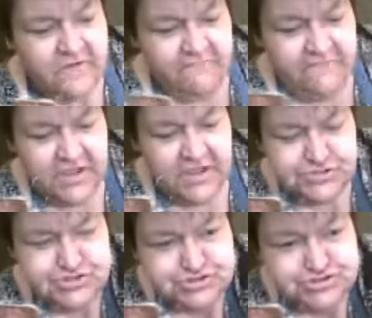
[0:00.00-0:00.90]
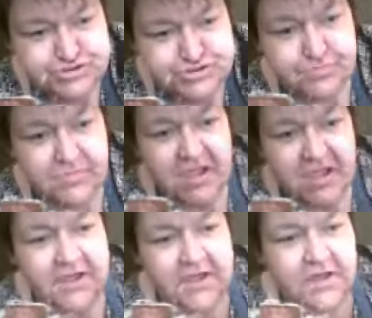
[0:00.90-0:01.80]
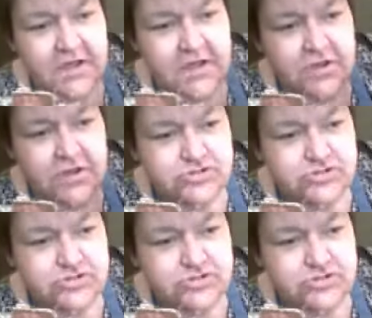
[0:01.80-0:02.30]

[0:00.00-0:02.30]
fashion, took my